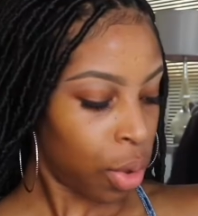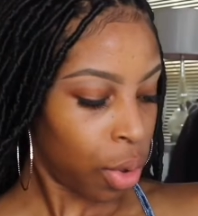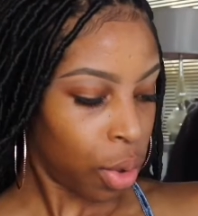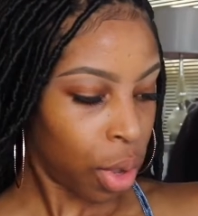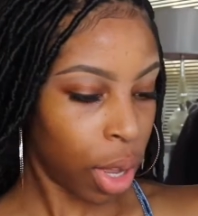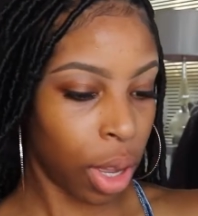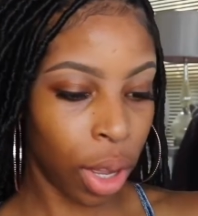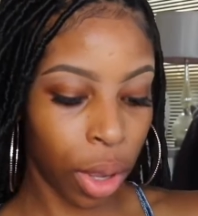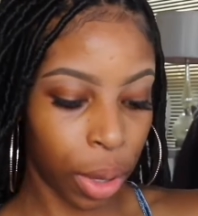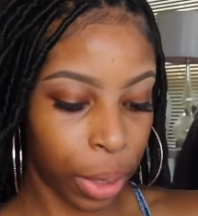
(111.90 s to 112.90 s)

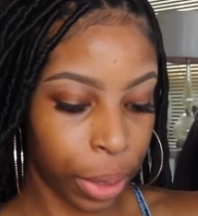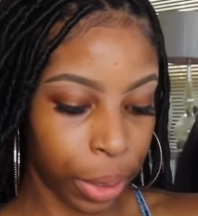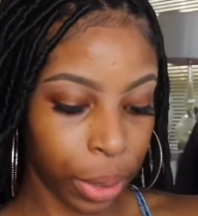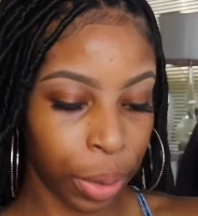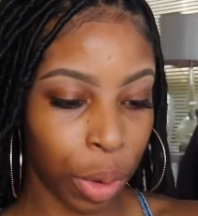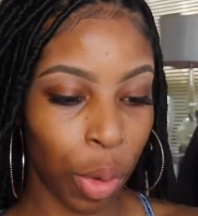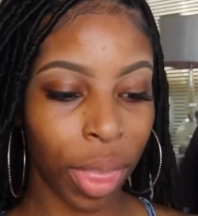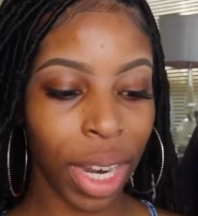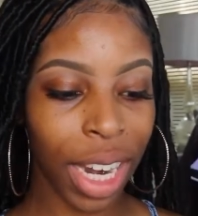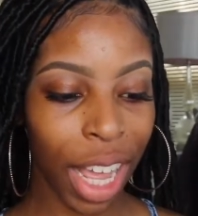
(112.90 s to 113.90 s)

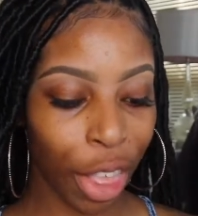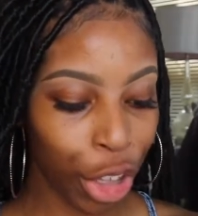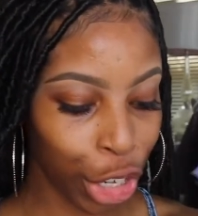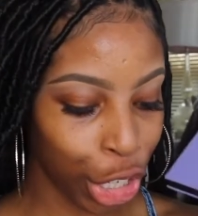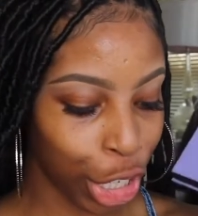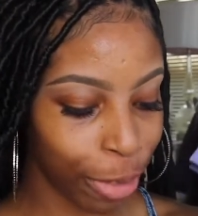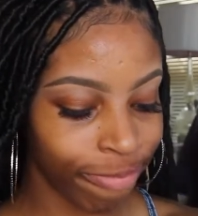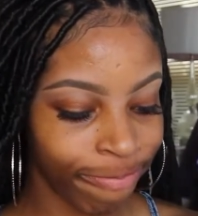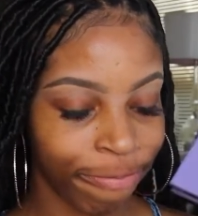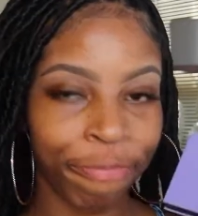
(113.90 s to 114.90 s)
with another
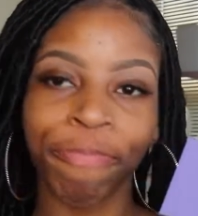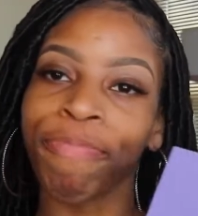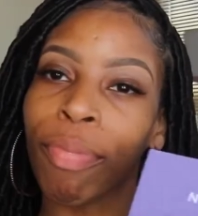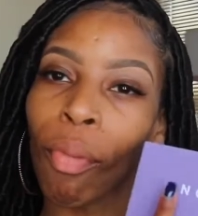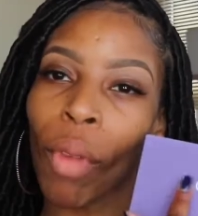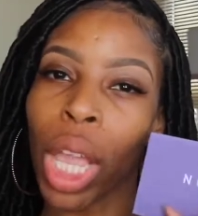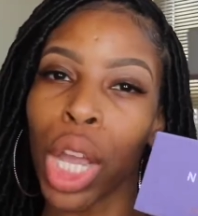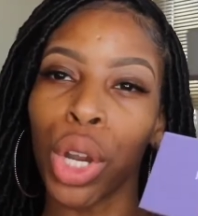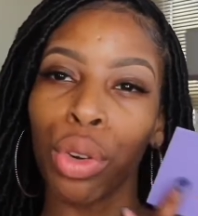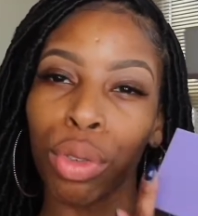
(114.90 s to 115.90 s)

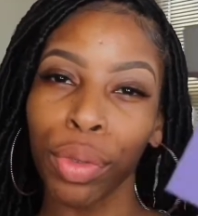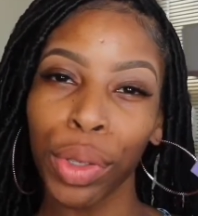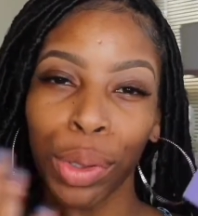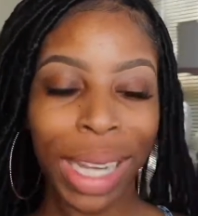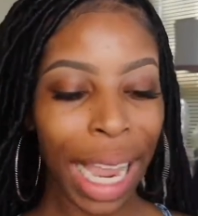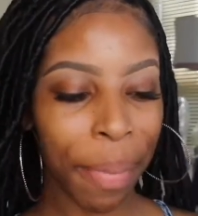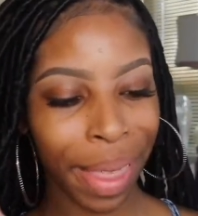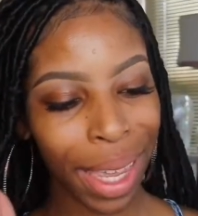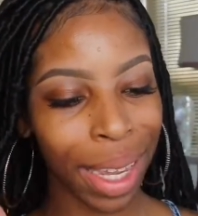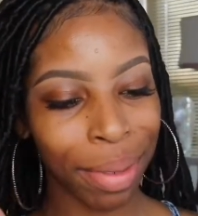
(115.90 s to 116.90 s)
review type
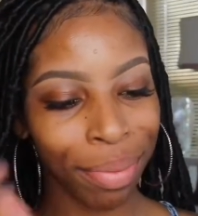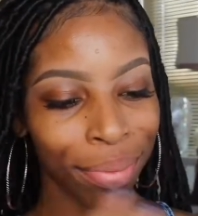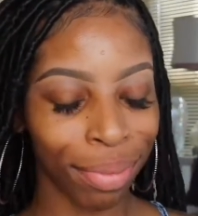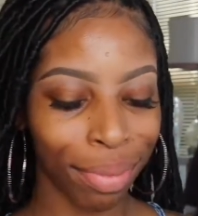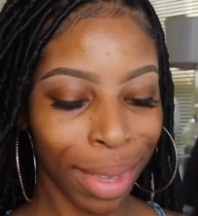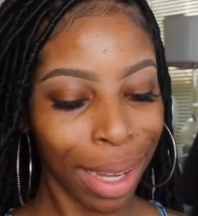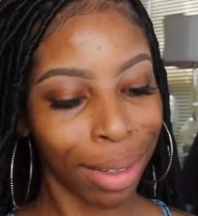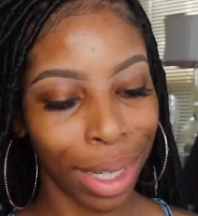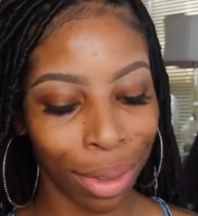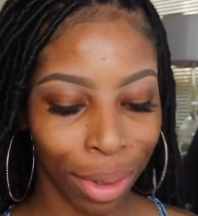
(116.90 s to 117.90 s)
thing. I
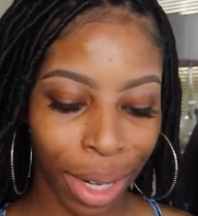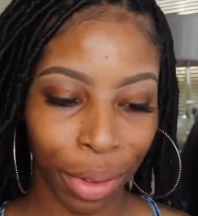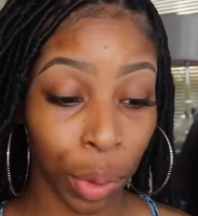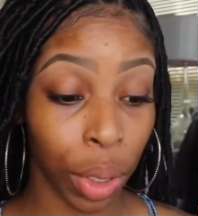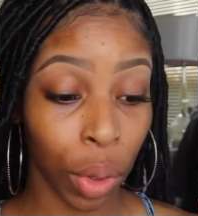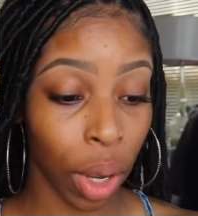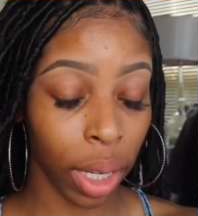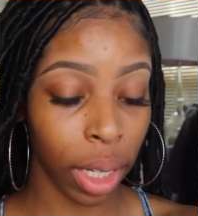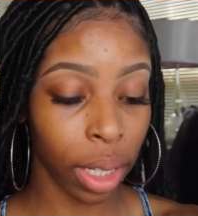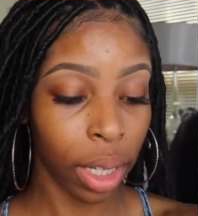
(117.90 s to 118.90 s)
don't know, whatever you want to call
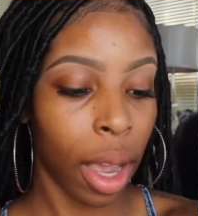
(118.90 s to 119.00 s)
it.